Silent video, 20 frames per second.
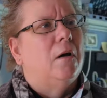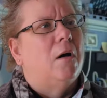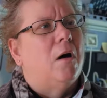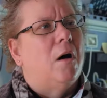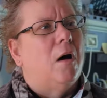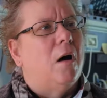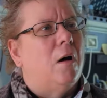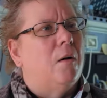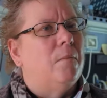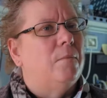
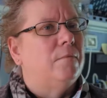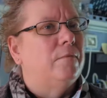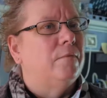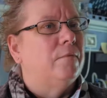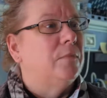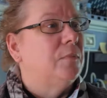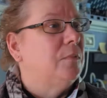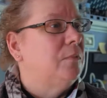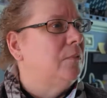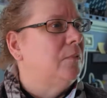
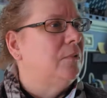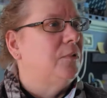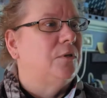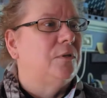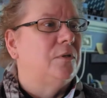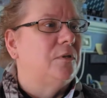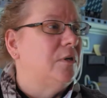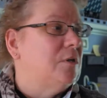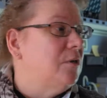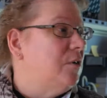
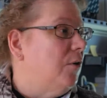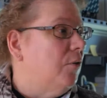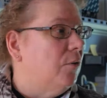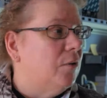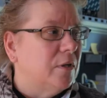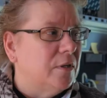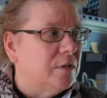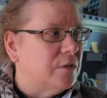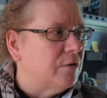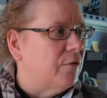
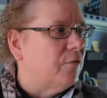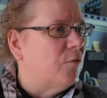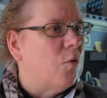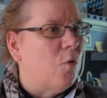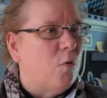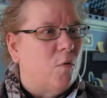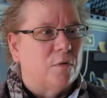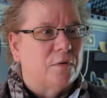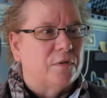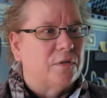Zizioulas, of
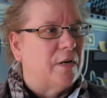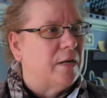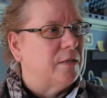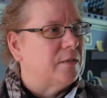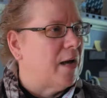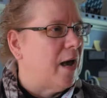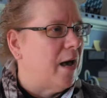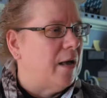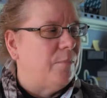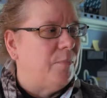course, has
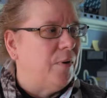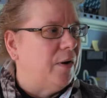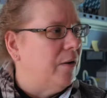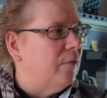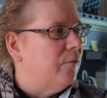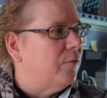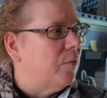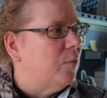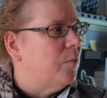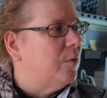had big
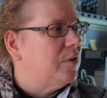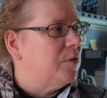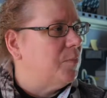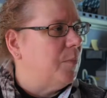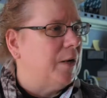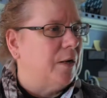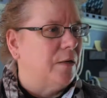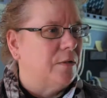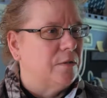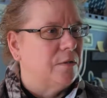influence
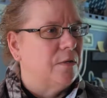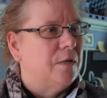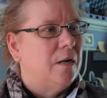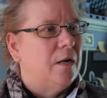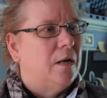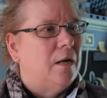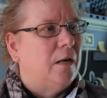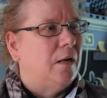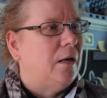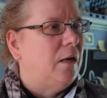because
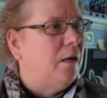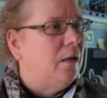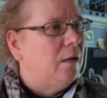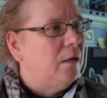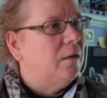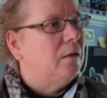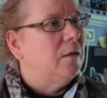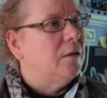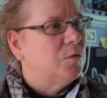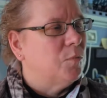
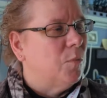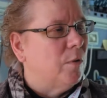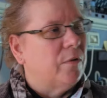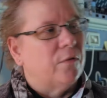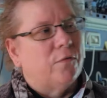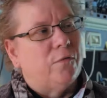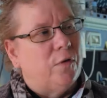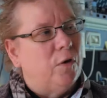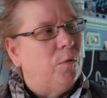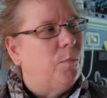he is one of the
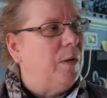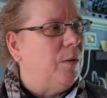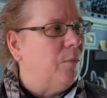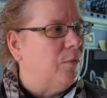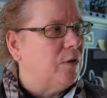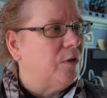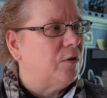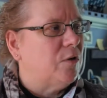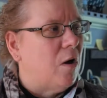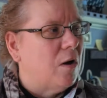few people
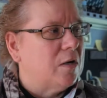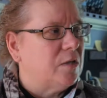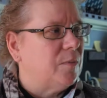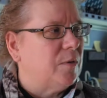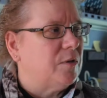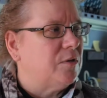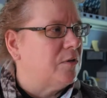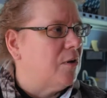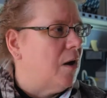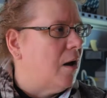that talks
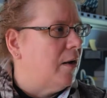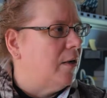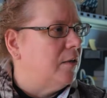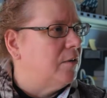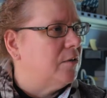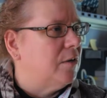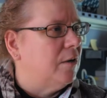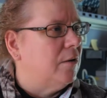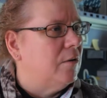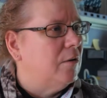about
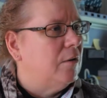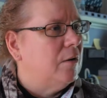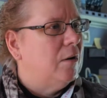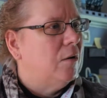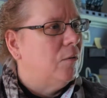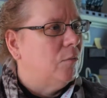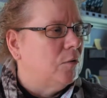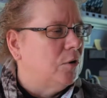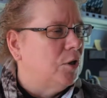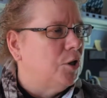science and
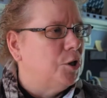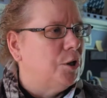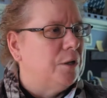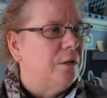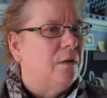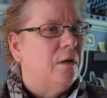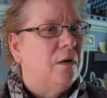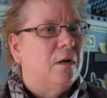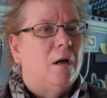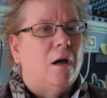
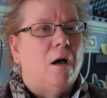religion.